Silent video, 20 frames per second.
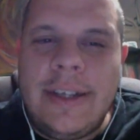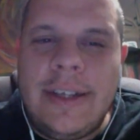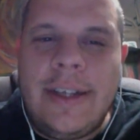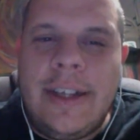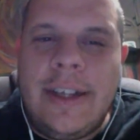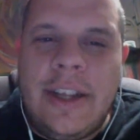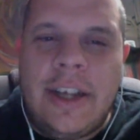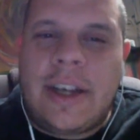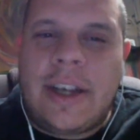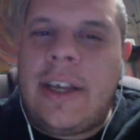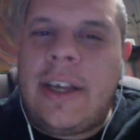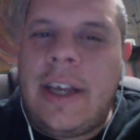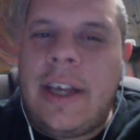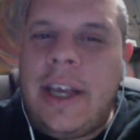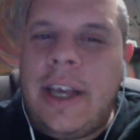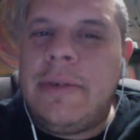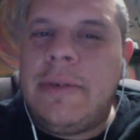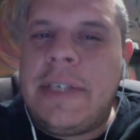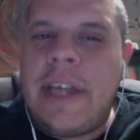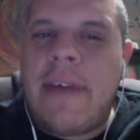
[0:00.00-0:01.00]
Look,
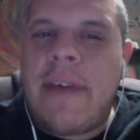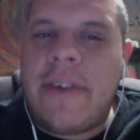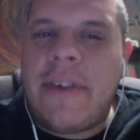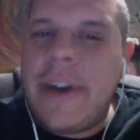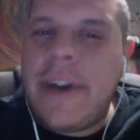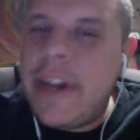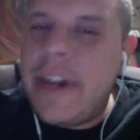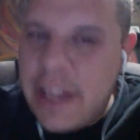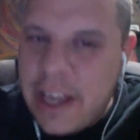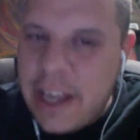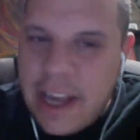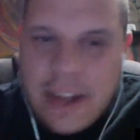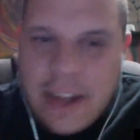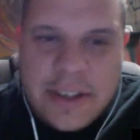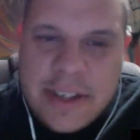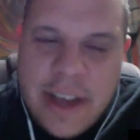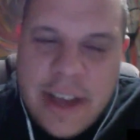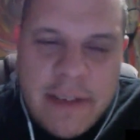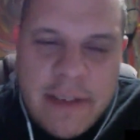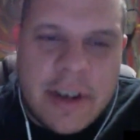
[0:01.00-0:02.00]
he was never anything
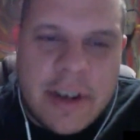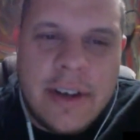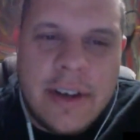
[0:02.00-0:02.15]
else ever.